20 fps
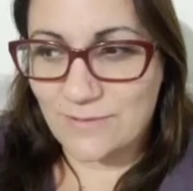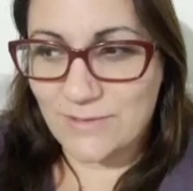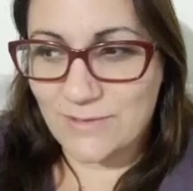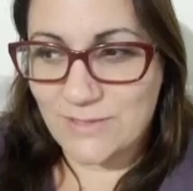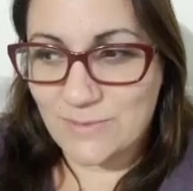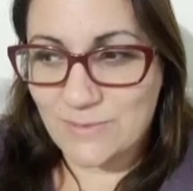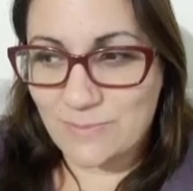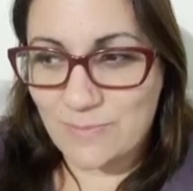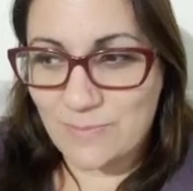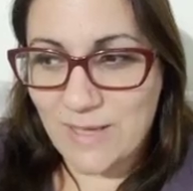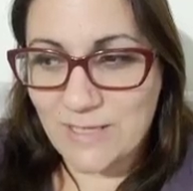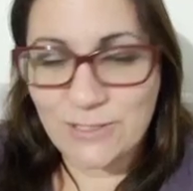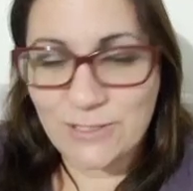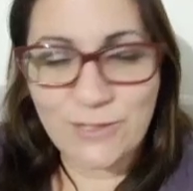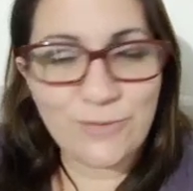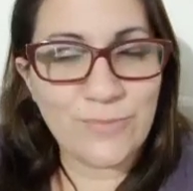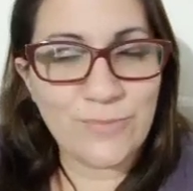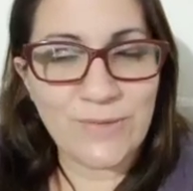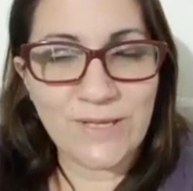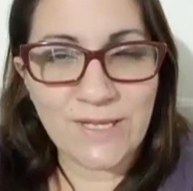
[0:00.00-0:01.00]
a
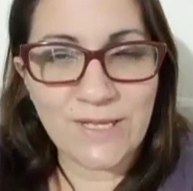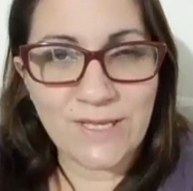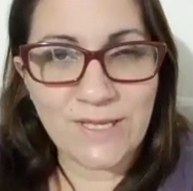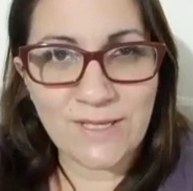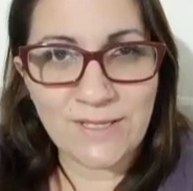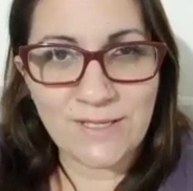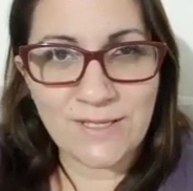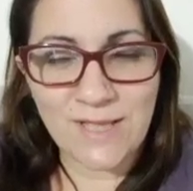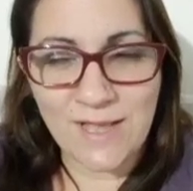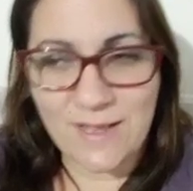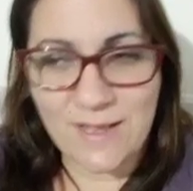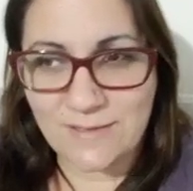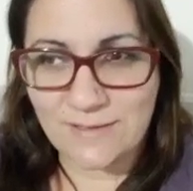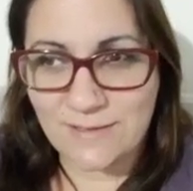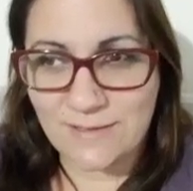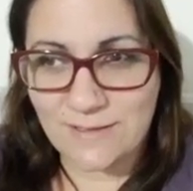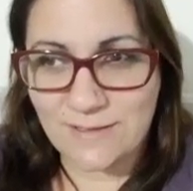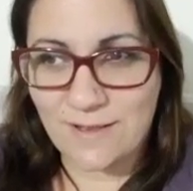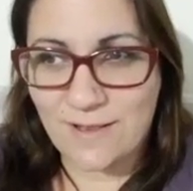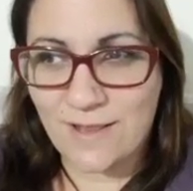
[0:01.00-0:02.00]
special meeting
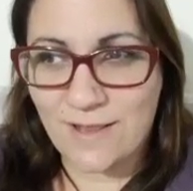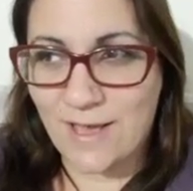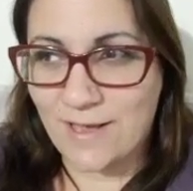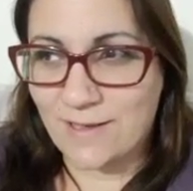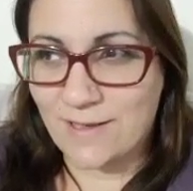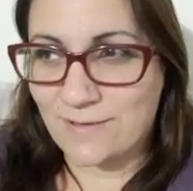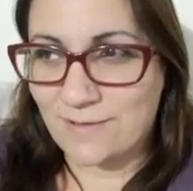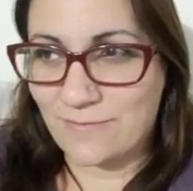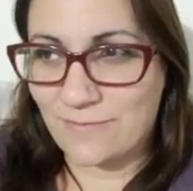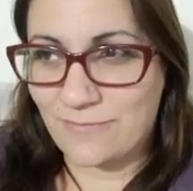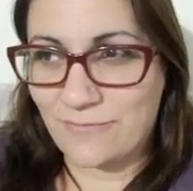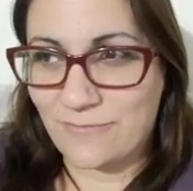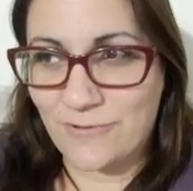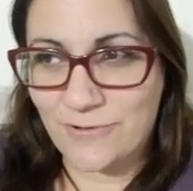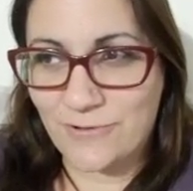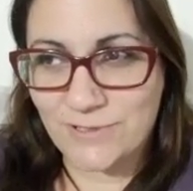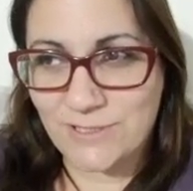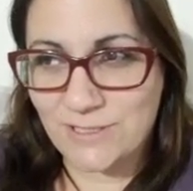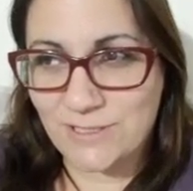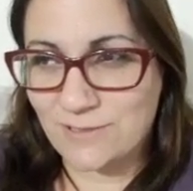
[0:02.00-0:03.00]
that like the
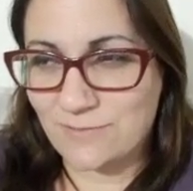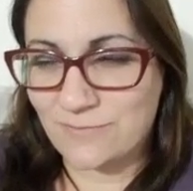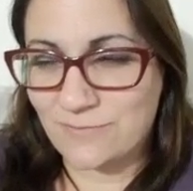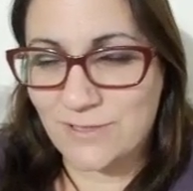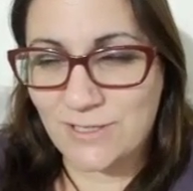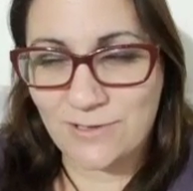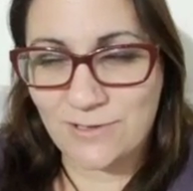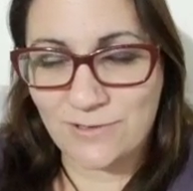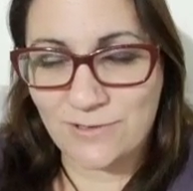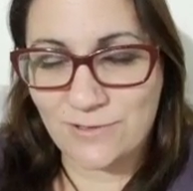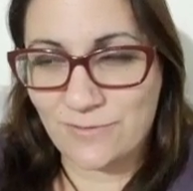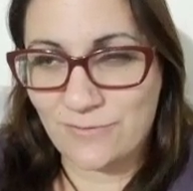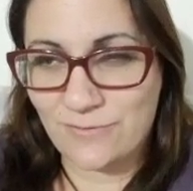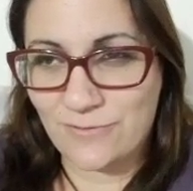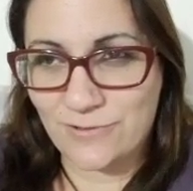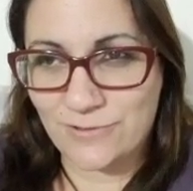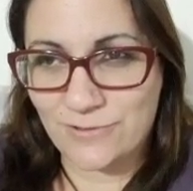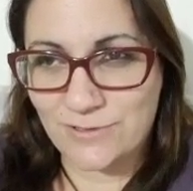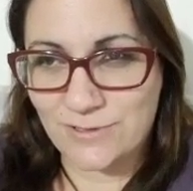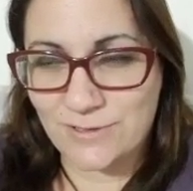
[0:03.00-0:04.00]
forces of the
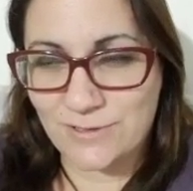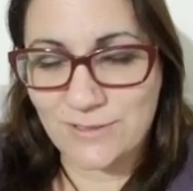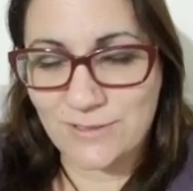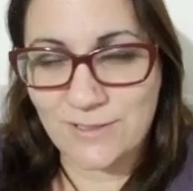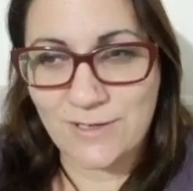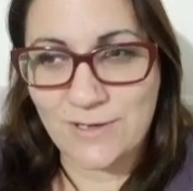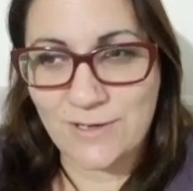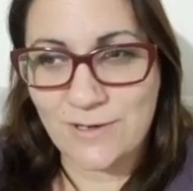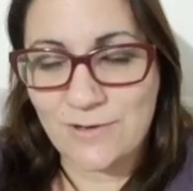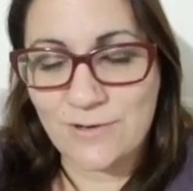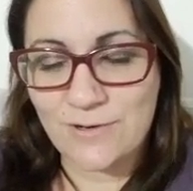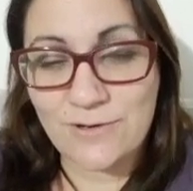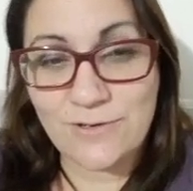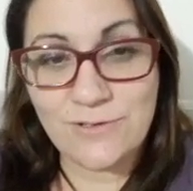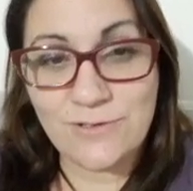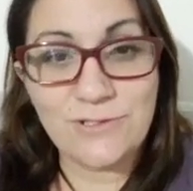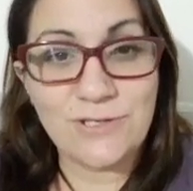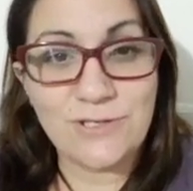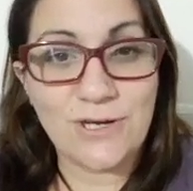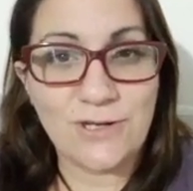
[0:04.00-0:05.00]
universe
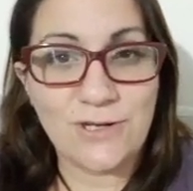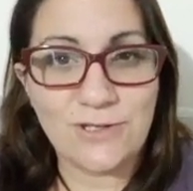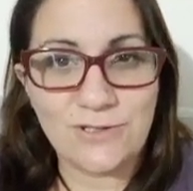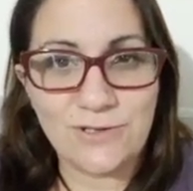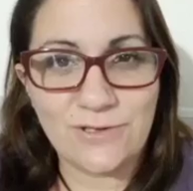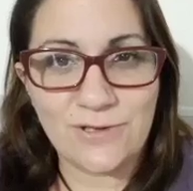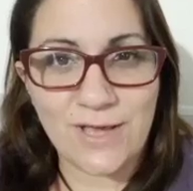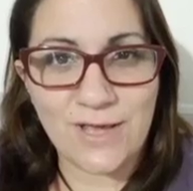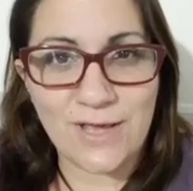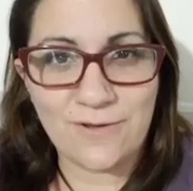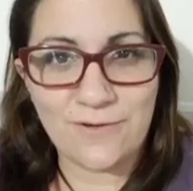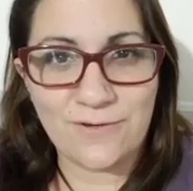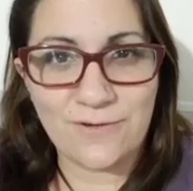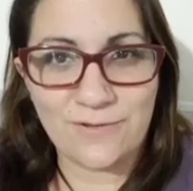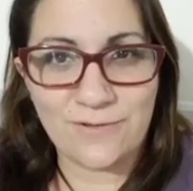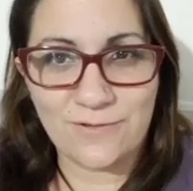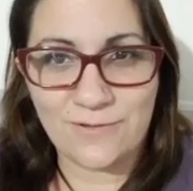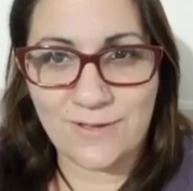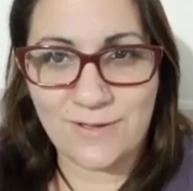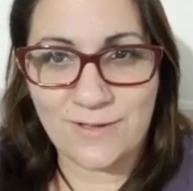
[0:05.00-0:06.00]
conjoin
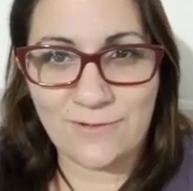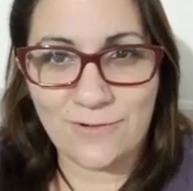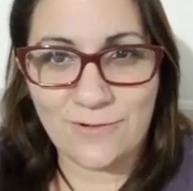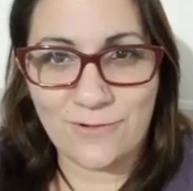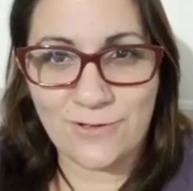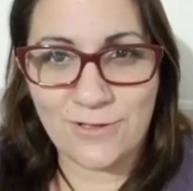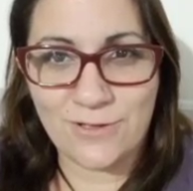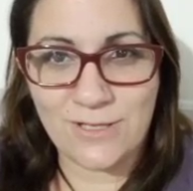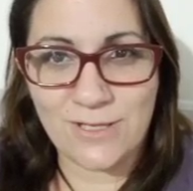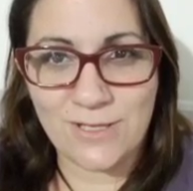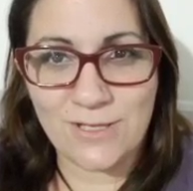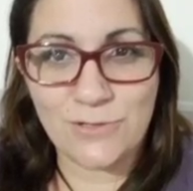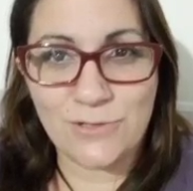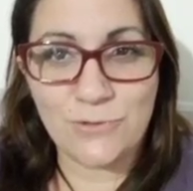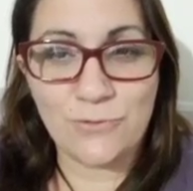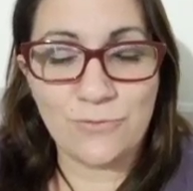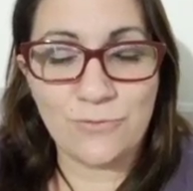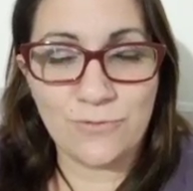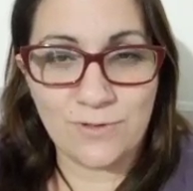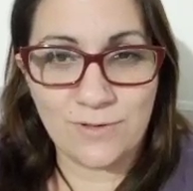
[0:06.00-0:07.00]
together in order
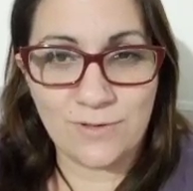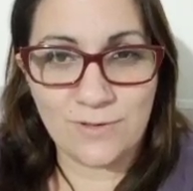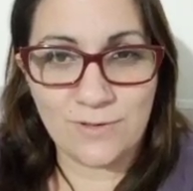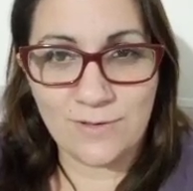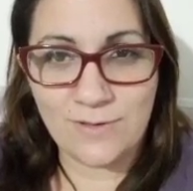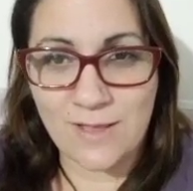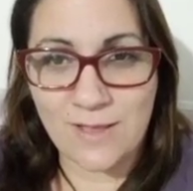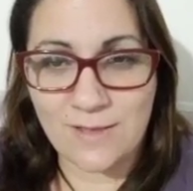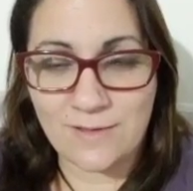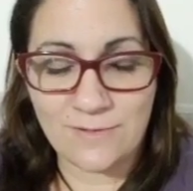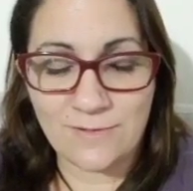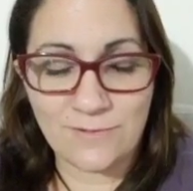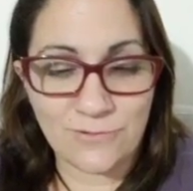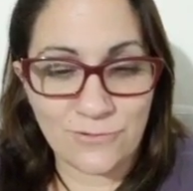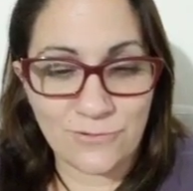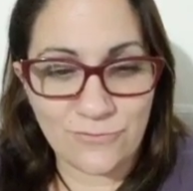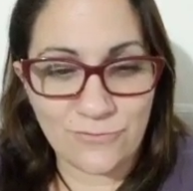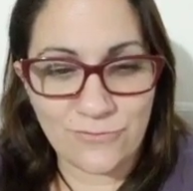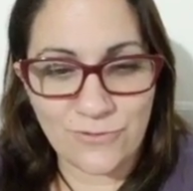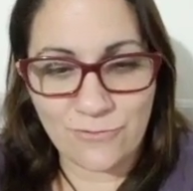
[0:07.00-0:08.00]
that the
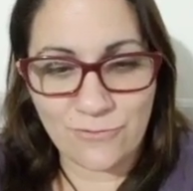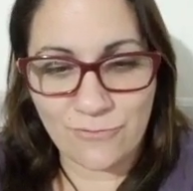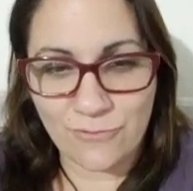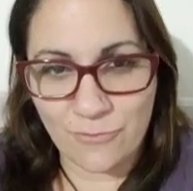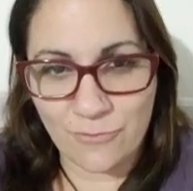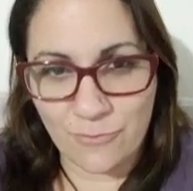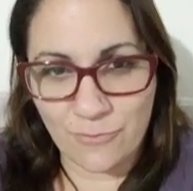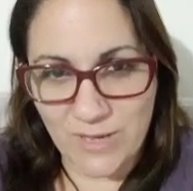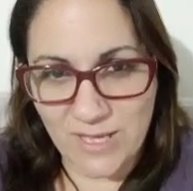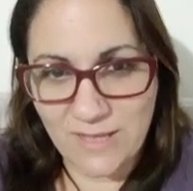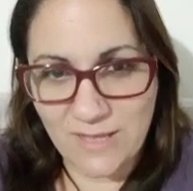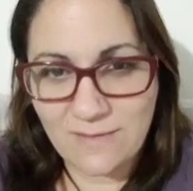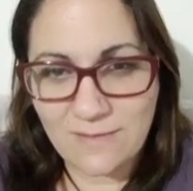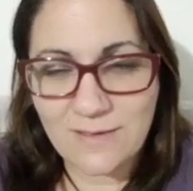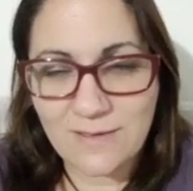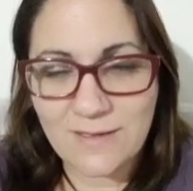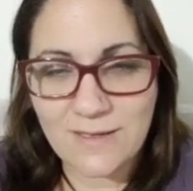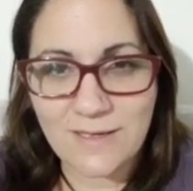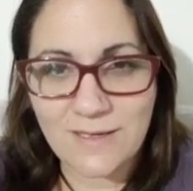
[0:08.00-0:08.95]
two of you will meet.